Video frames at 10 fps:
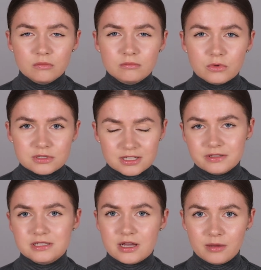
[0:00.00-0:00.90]
Most of the
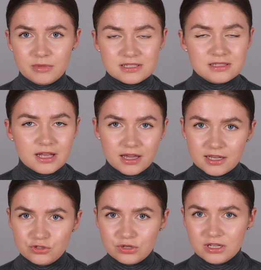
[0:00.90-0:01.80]
time it's
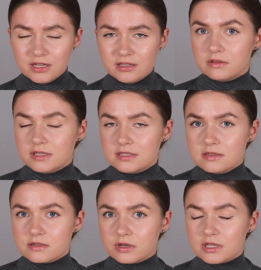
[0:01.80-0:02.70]
dehydrated. These
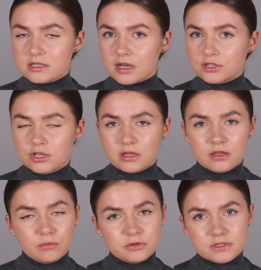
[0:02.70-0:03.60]
sunscreens, I check
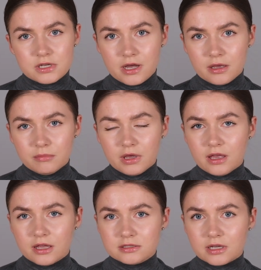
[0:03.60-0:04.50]
them with time
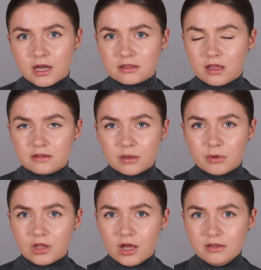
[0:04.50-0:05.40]
and I like them a
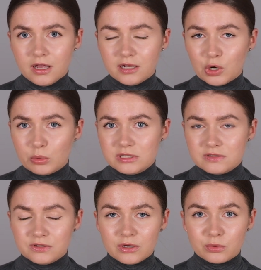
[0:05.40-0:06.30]
lot, and I hope this
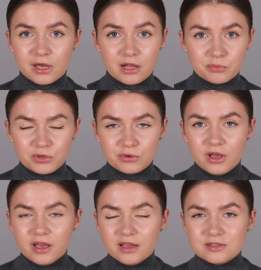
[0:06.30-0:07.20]
video would help you
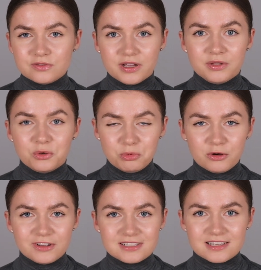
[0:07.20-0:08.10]
to find your
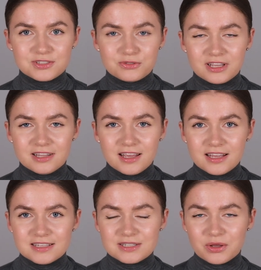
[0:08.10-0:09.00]
perfect sunscreen.
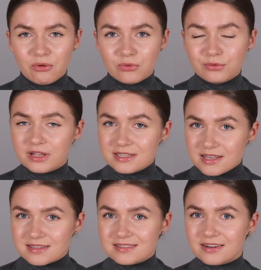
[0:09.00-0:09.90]
So let's
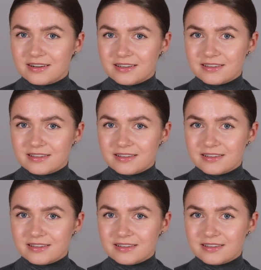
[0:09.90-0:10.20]
get started.